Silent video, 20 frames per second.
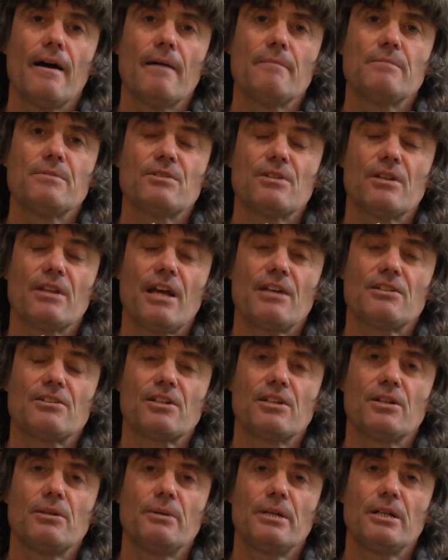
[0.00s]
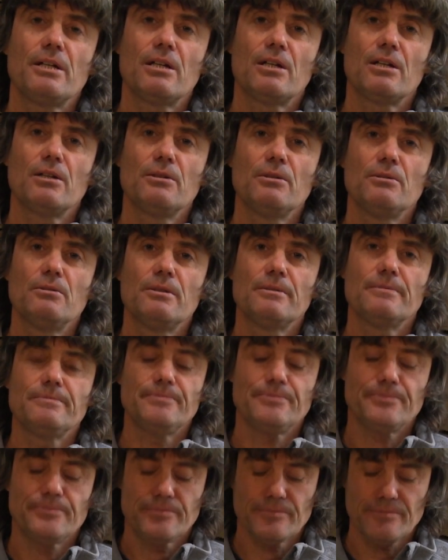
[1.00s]
So that's going to include
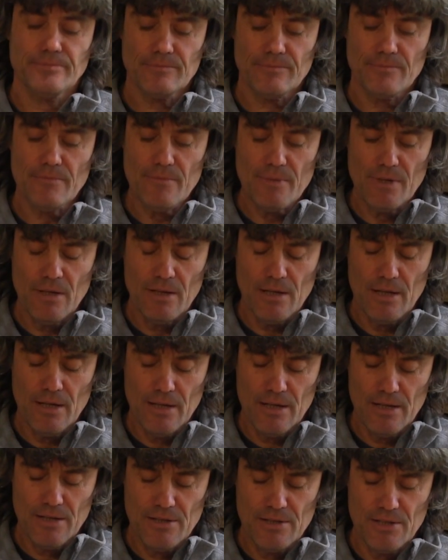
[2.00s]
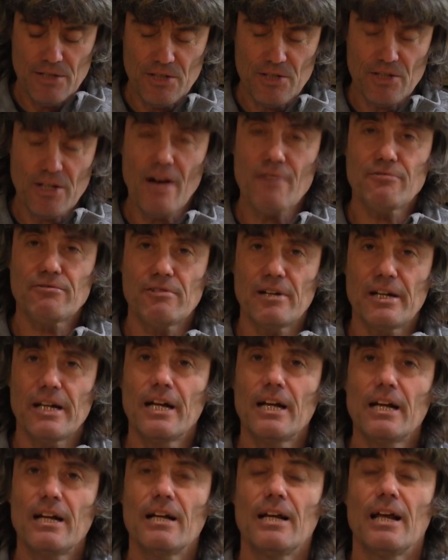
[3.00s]

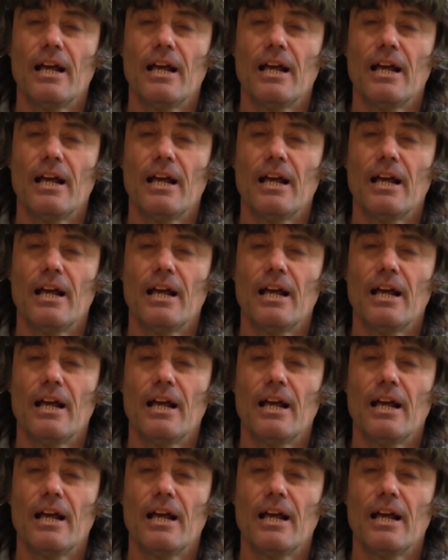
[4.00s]
discovering